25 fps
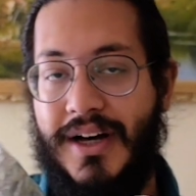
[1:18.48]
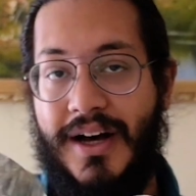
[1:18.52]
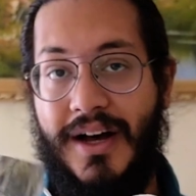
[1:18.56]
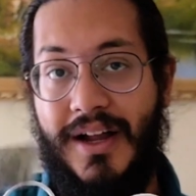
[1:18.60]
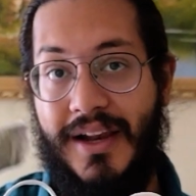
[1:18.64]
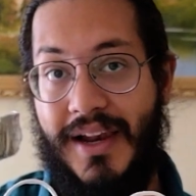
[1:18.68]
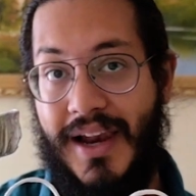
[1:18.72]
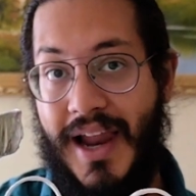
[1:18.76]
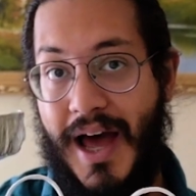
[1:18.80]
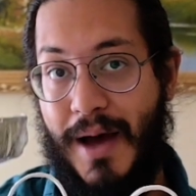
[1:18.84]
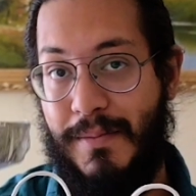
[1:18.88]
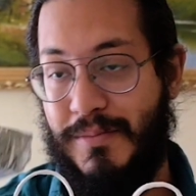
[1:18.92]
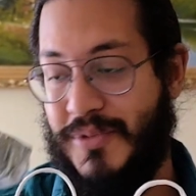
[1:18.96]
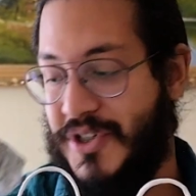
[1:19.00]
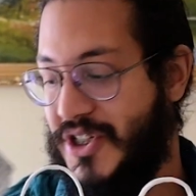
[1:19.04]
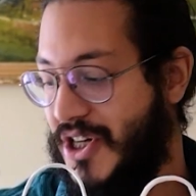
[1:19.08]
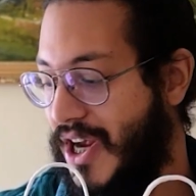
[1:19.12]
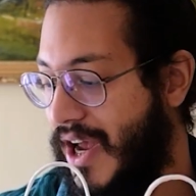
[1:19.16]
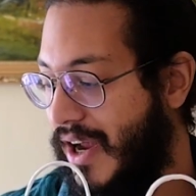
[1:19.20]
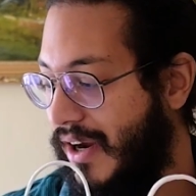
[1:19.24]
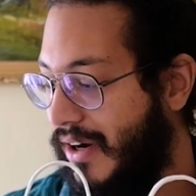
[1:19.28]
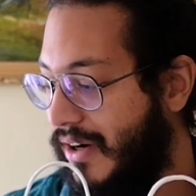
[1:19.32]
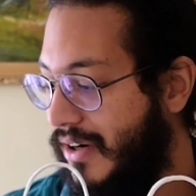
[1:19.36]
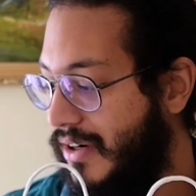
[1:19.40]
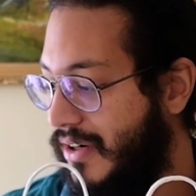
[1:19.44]
a lamb
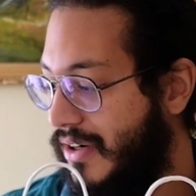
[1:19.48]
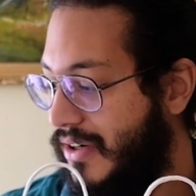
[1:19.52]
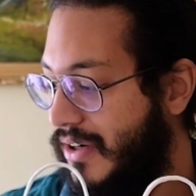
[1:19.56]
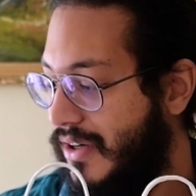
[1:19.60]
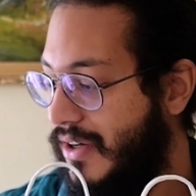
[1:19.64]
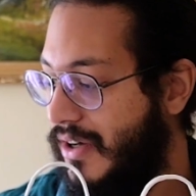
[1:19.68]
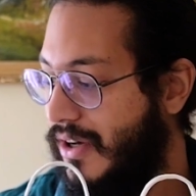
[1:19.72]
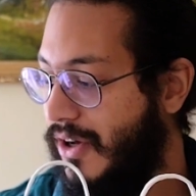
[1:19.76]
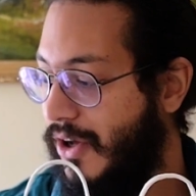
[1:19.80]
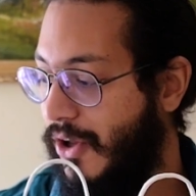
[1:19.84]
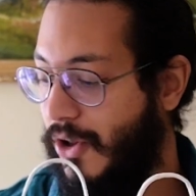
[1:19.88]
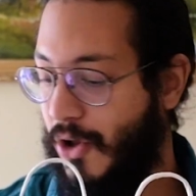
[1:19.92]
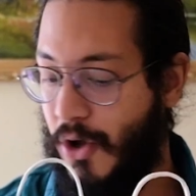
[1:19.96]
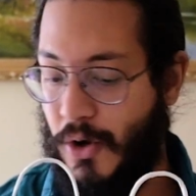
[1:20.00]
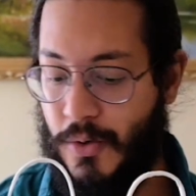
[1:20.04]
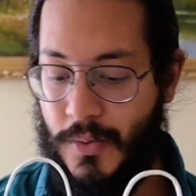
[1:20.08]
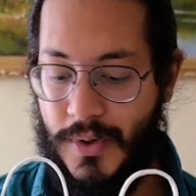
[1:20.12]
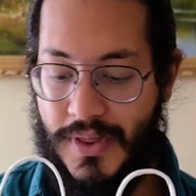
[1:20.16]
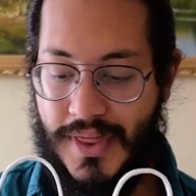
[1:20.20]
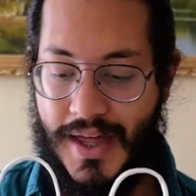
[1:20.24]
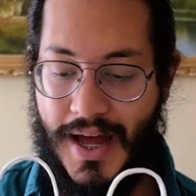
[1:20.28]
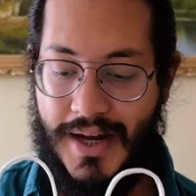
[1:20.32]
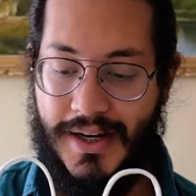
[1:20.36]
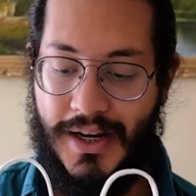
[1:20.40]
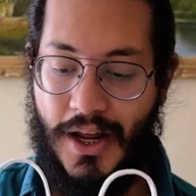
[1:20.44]
shank. Along
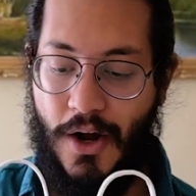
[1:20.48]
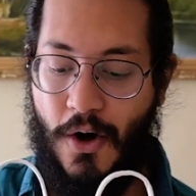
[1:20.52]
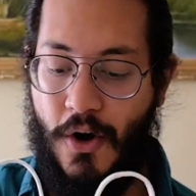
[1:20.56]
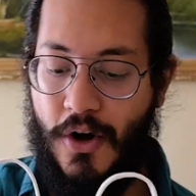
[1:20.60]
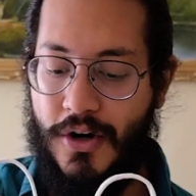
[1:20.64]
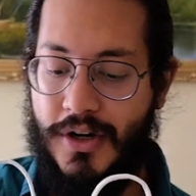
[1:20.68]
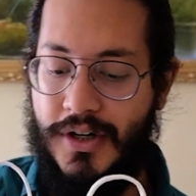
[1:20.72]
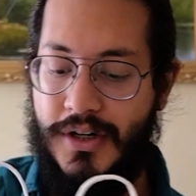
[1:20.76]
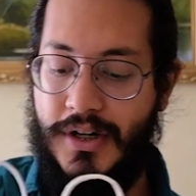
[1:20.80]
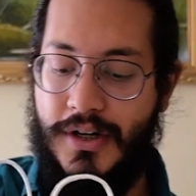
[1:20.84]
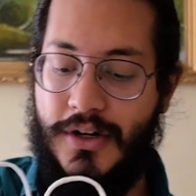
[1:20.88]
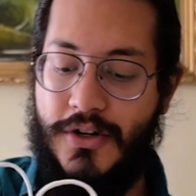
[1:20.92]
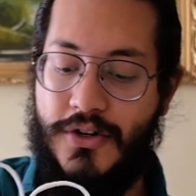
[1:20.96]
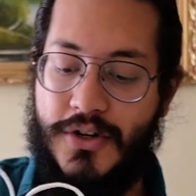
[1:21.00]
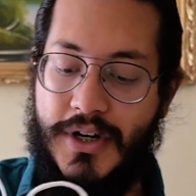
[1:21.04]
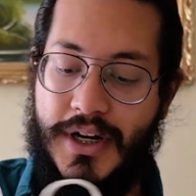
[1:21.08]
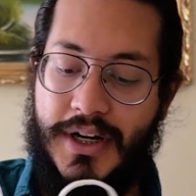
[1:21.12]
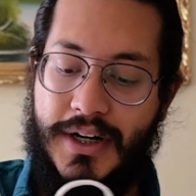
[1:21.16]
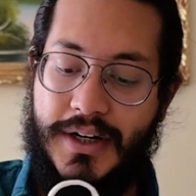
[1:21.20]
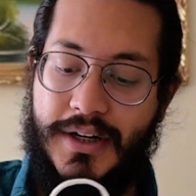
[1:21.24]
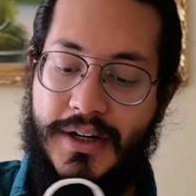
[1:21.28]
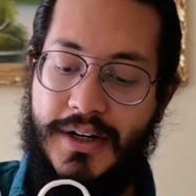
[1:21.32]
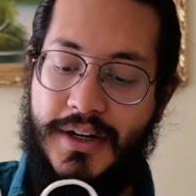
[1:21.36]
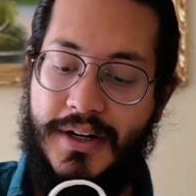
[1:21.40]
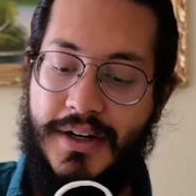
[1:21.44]
with that, I ordered a
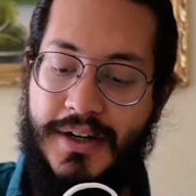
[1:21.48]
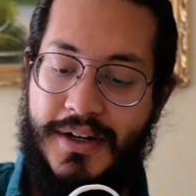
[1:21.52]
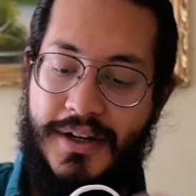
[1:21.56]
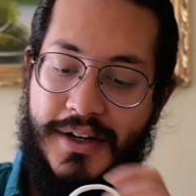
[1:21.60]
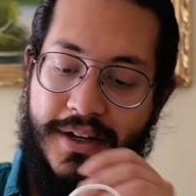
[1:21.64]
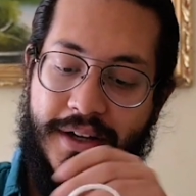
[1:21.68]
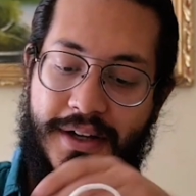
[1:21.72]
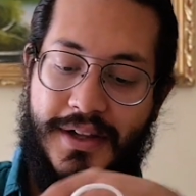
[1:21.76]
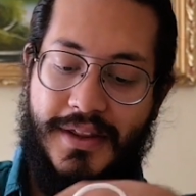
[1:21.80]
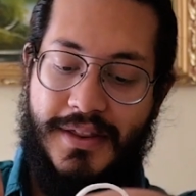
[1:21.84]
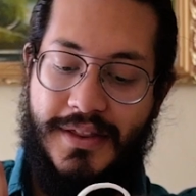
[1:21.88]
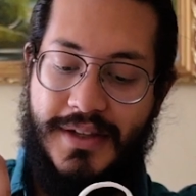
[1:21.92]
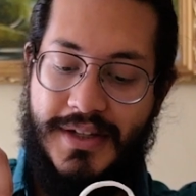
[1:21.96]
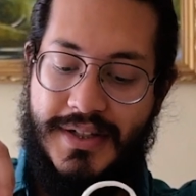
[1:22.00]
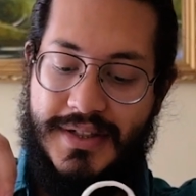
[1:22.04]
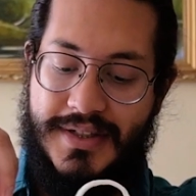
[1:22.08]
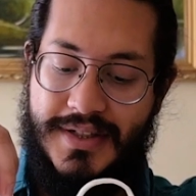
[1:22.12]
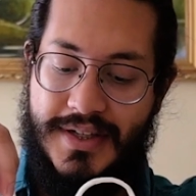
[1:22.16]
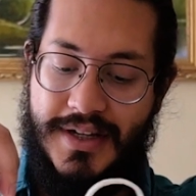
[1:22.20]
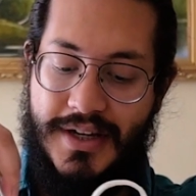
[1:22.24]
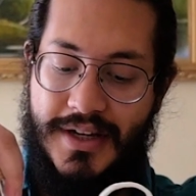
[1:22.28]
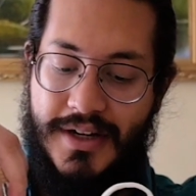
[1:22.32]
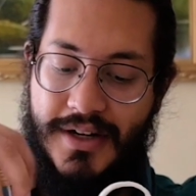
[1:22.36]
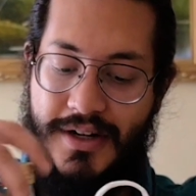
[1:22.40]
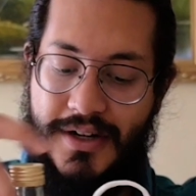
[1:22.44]
drink. This
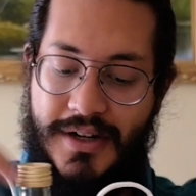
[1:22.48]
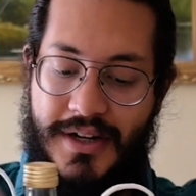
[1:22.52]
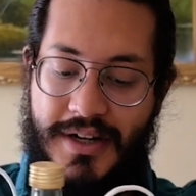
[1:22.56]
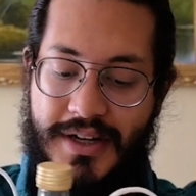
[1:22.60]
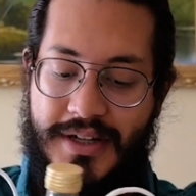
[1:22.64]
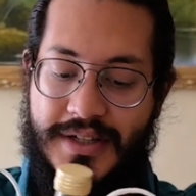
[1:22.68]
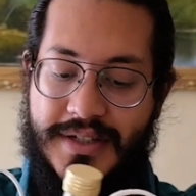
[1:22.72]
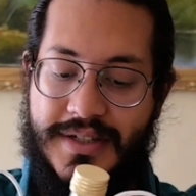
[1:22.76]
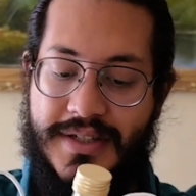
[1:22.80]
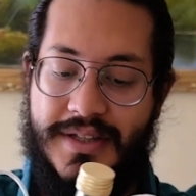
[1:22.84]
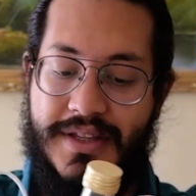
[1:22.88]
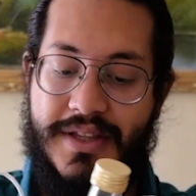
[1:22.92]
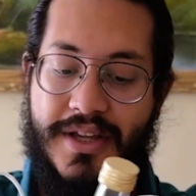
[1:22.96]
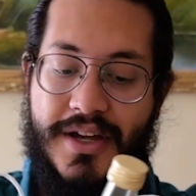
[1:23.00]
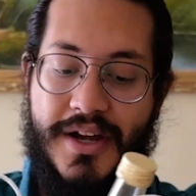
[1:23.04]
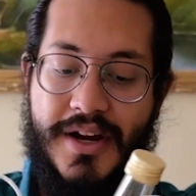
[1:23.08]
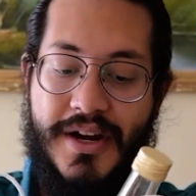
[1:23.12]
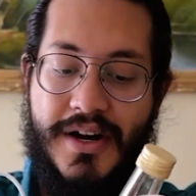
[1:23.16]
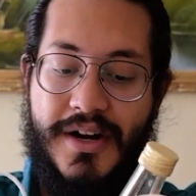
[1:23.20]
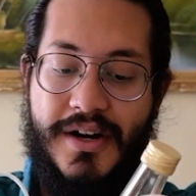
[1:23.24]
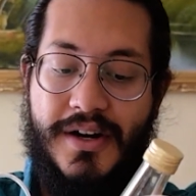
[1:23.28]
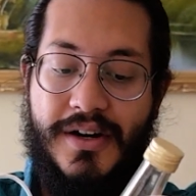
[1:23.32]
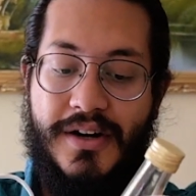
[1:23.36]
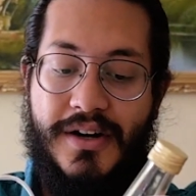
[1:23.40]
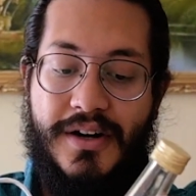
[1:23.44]
here is
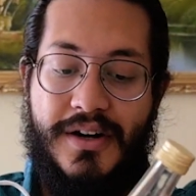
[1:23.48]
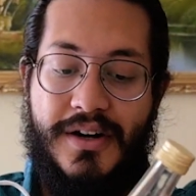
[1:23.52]
their